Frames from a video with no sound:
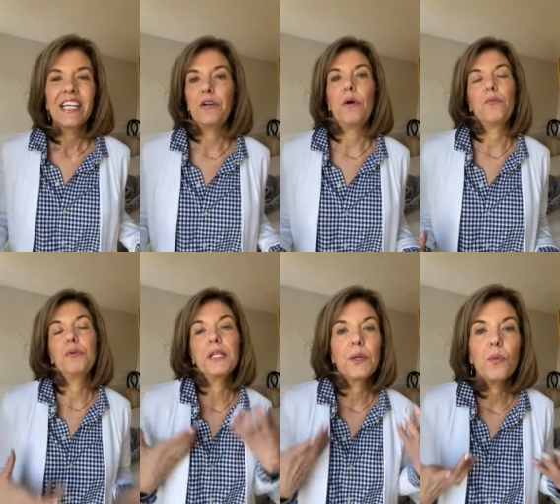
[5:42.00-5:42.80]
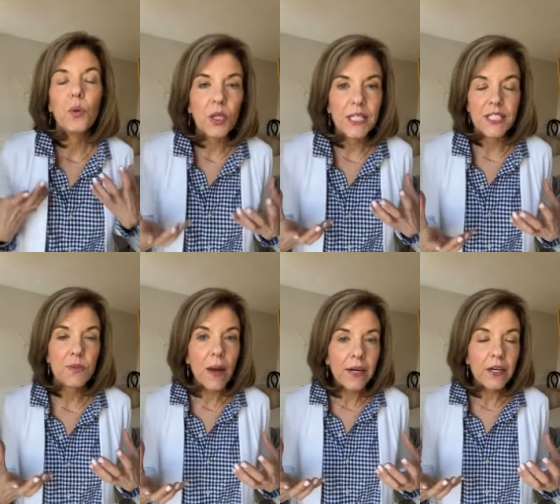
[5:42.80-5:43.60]
you know, a really woolly
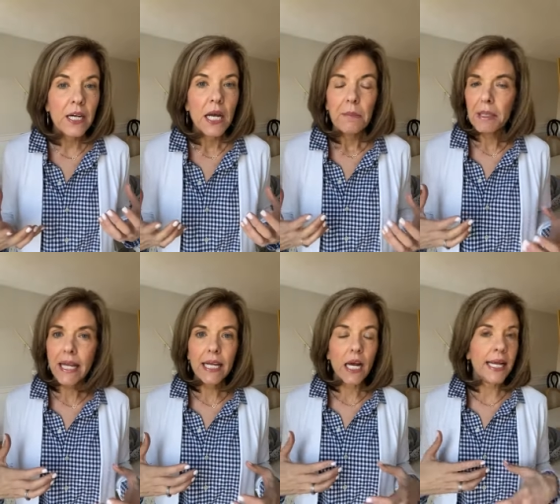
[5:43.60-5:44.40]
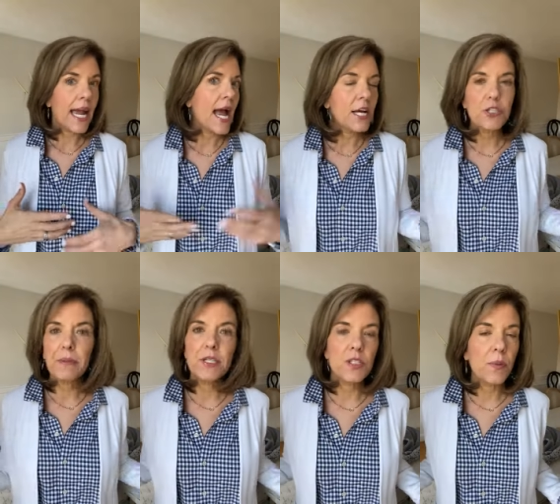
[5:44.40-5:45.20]
sweater, but like a
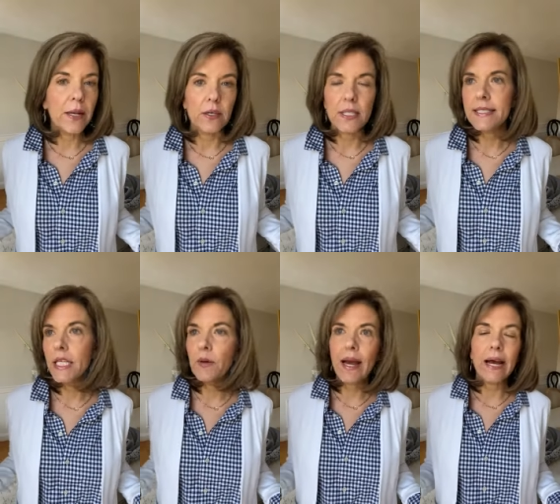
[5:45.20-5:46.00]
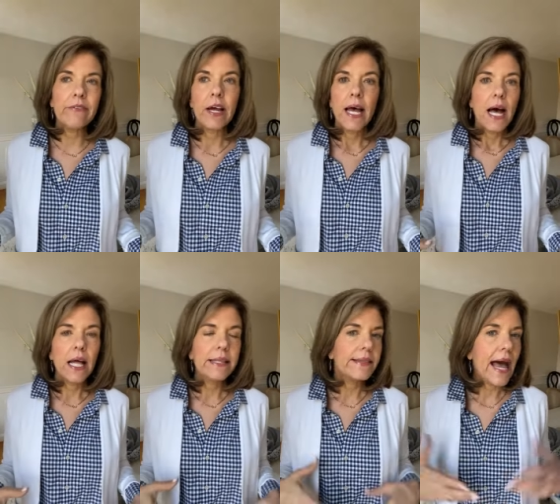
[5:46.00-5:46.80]
cashmere sweater. Let's say you have
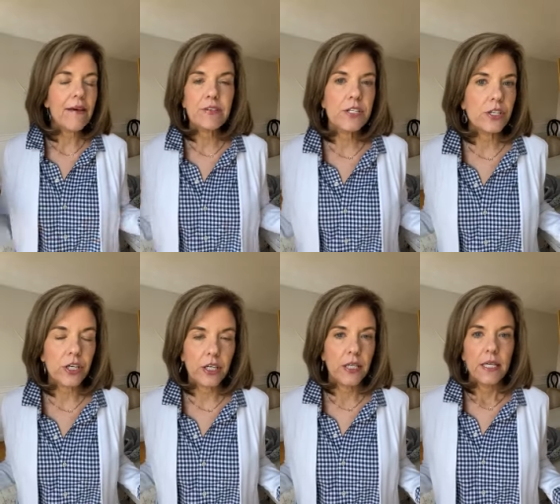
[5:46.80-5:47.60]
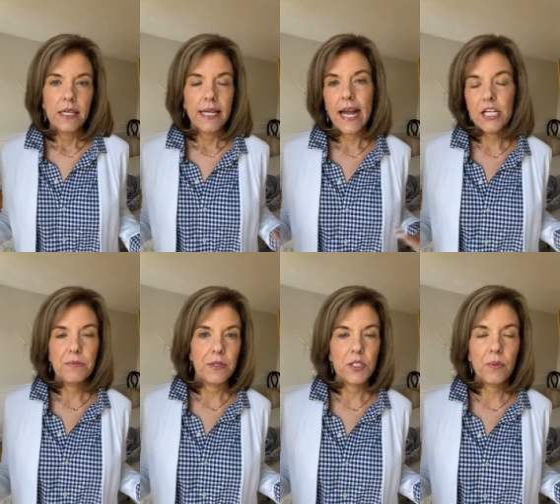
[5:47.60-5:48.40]
a lavender
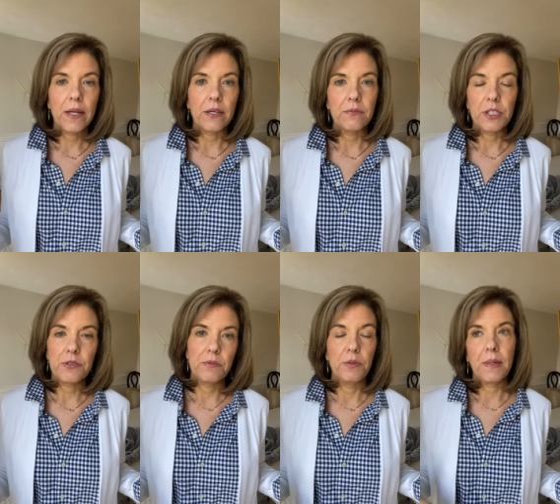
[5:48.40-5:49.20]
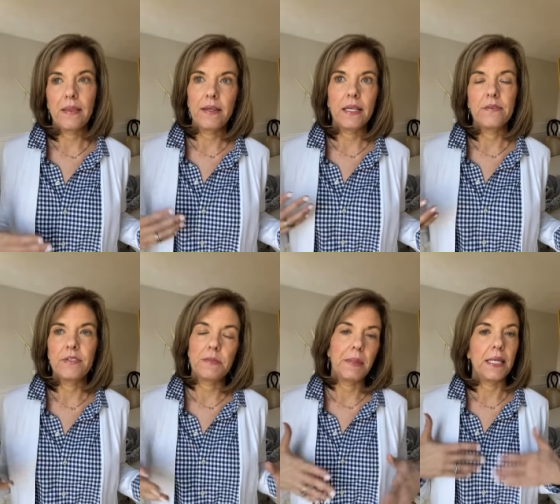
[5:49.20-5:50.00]
cashmere sweater, which you might think of
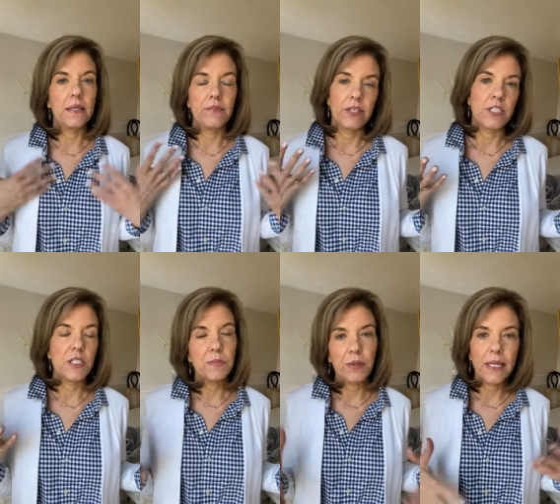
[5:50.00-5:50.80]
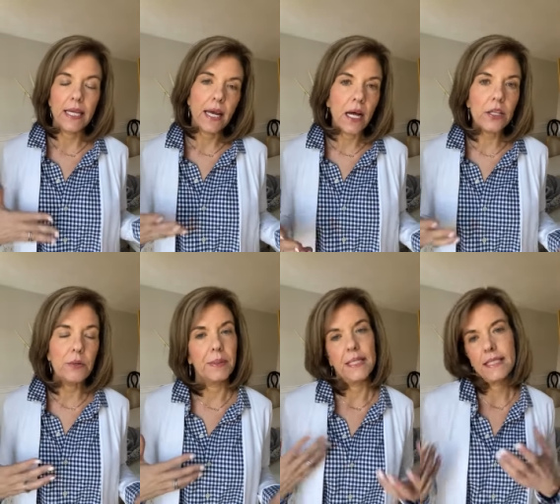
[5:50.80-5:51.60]
as being a very springy
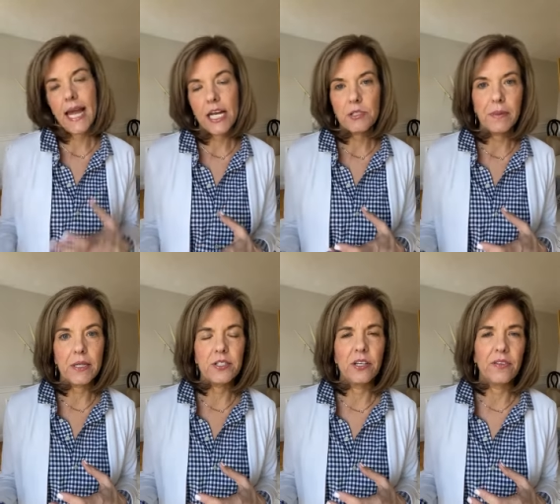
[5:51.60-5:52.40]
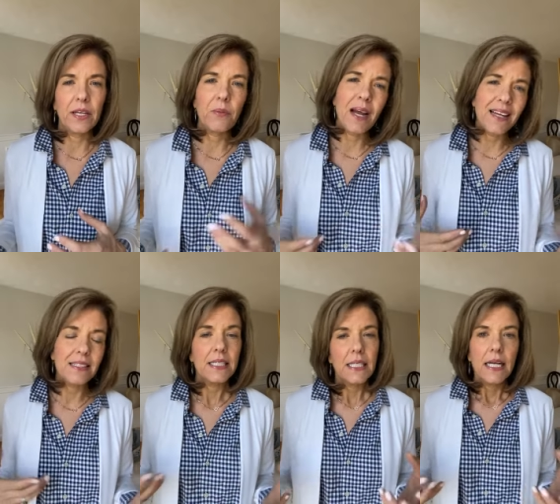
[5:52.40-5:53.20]
color, but it's cashmere. So you think, well,